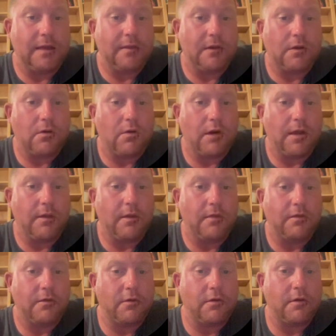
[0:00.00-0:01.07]
in the in the
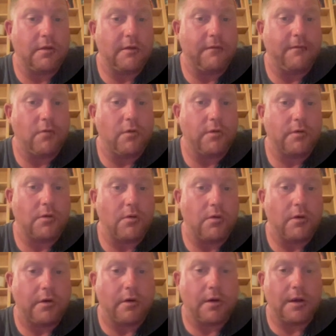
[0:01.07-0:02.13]
third and the fourth
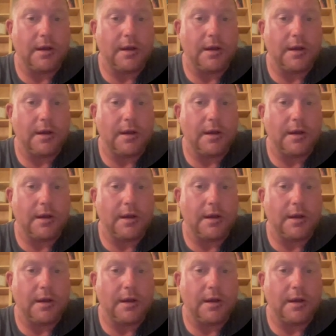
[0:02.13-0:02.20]
quarter,